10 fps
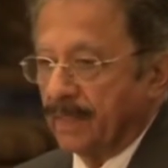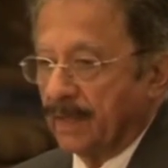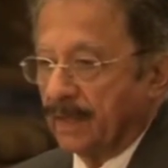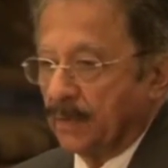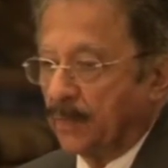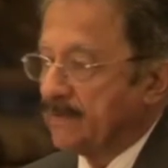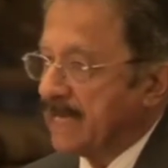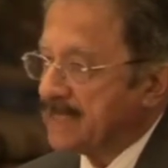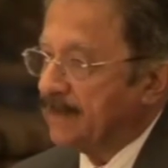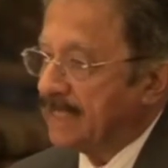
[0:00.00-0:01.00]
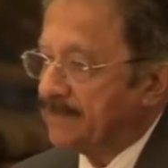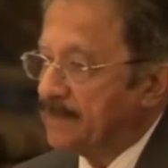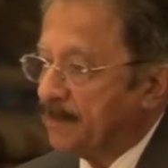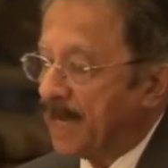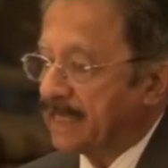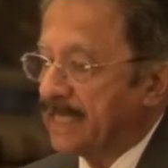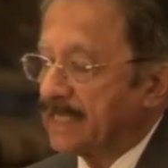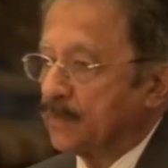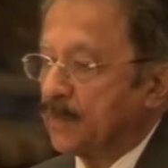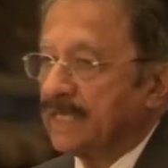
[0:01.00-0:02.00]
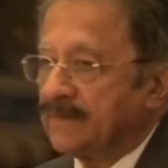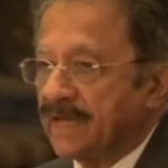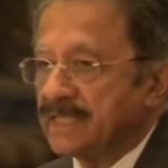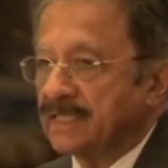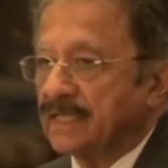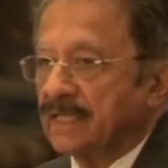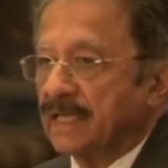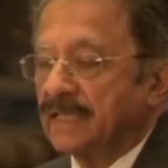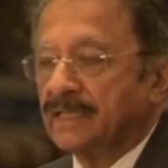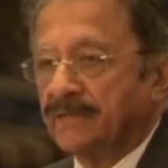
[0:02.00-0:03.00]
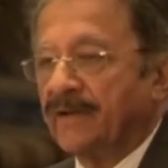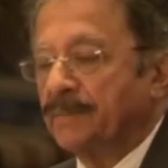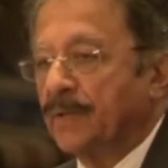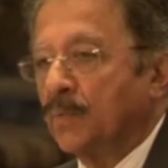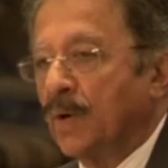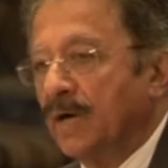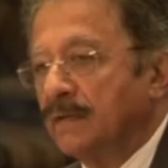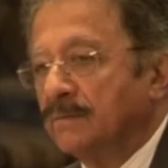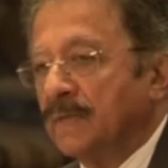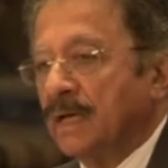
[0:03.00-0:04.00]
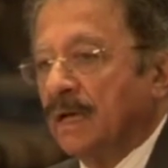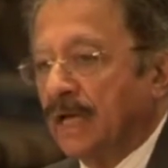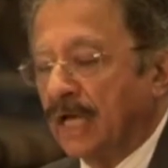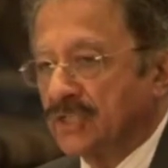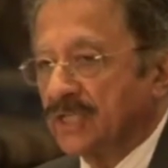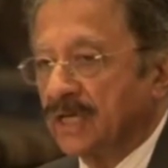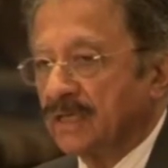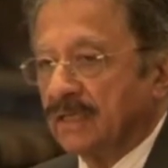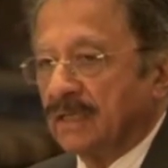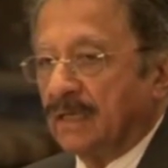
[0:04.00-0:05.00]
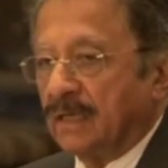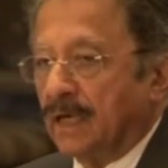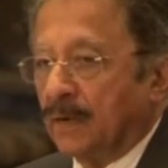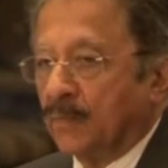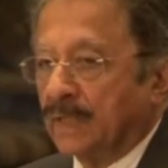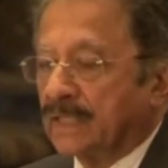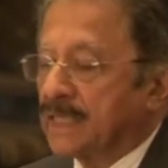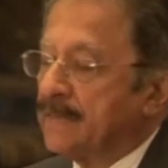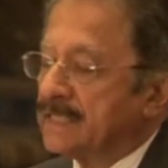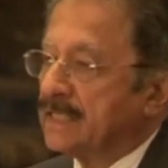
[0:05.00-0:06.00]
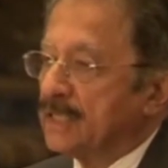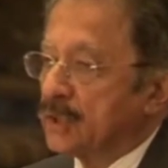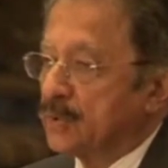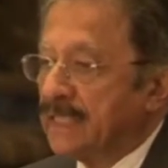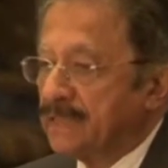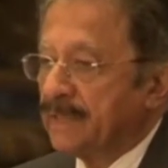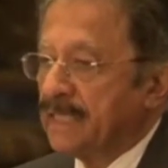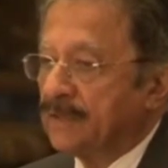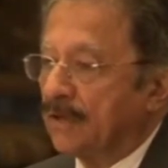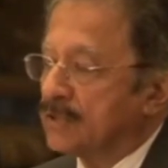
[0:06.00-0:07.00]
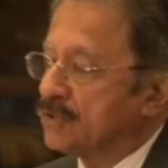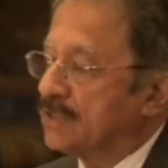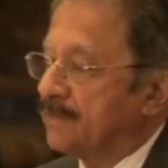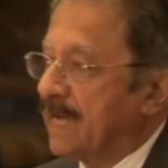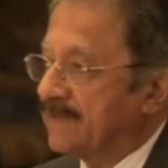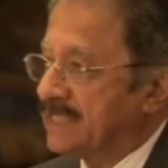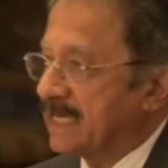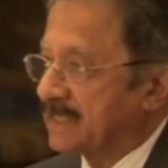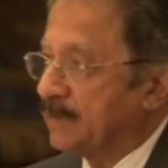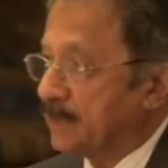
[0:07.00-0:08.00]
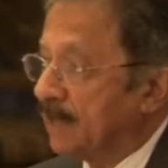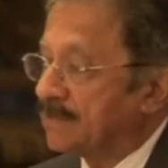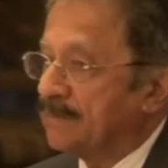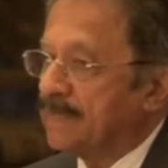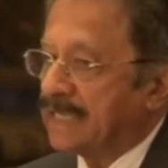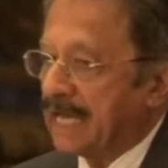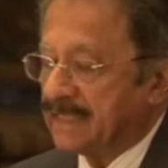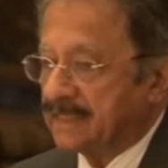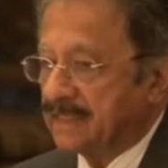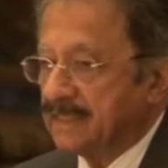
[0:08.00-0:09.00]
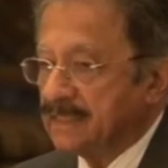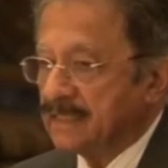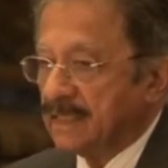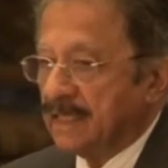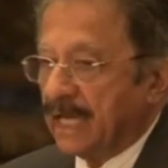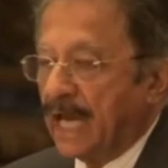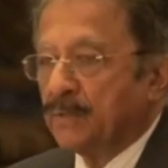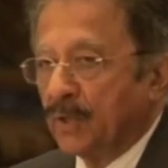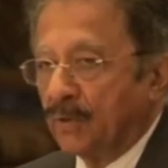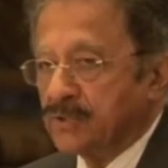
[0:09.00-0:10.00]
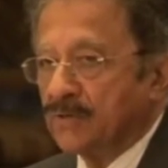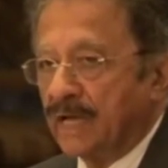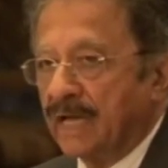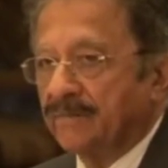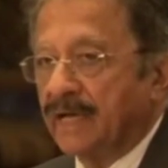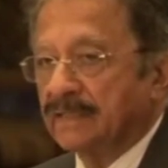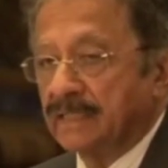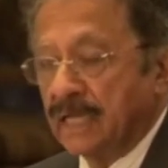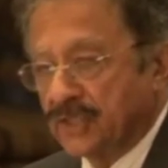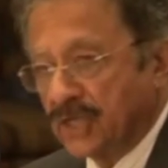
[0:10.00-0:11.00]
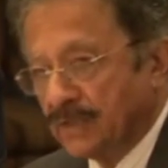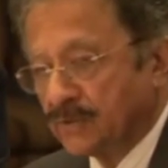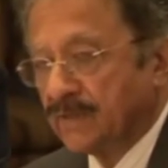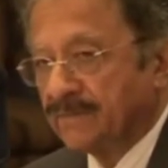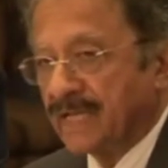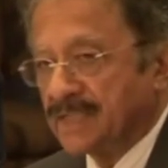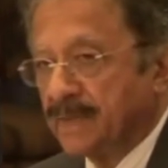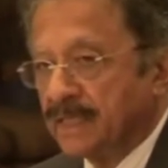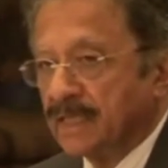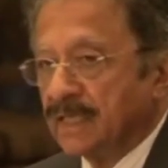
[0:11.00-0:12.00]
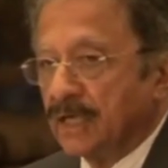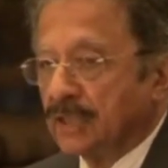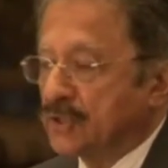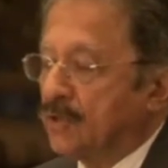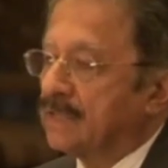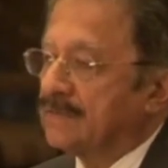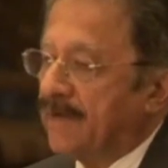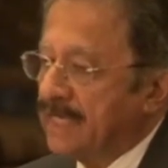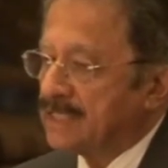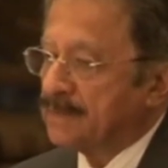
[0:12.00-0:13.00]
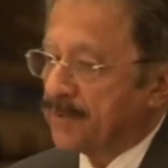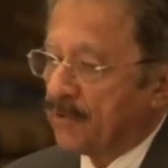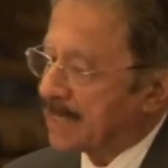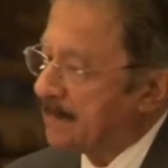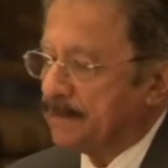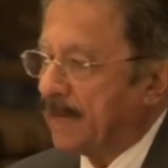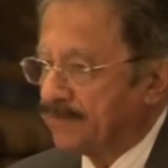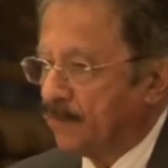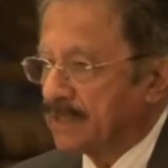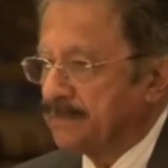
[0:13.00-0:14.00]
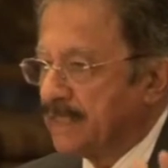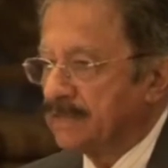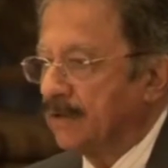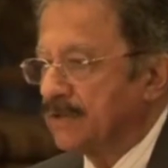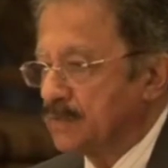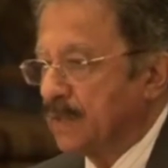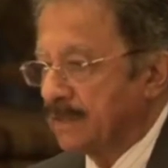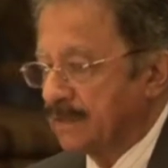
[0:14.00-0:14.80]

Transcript: We raise money from the market. We invest in the developing world. Last year, we committed $20 billion to the private sector without government guarantees. And we also have, as an adjunct to investment, a strong advisory program, about $400 million worth,